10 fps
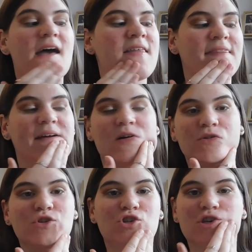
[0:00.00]
And then
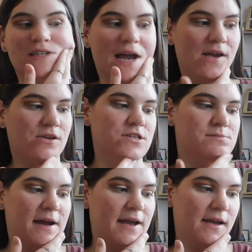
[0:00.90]
on the Tuesday I
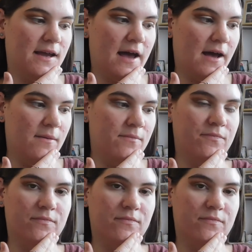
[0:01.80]
used my